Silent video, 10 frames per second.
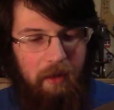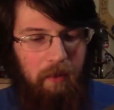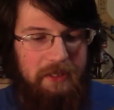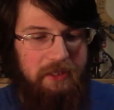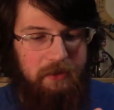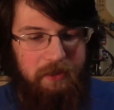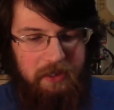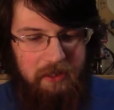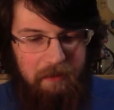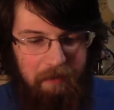want to
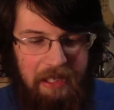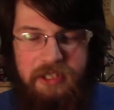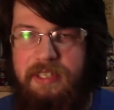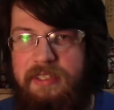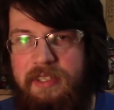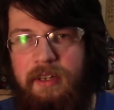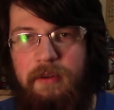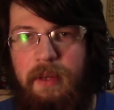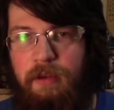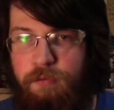just mention is,
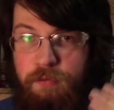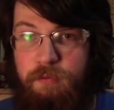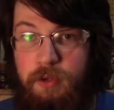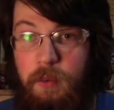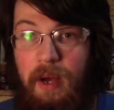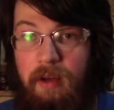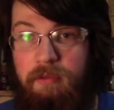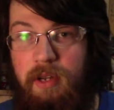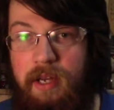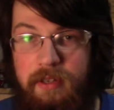if you have
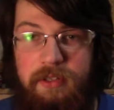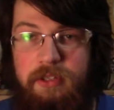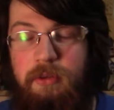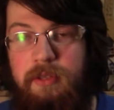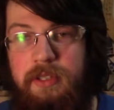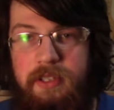lighter swords in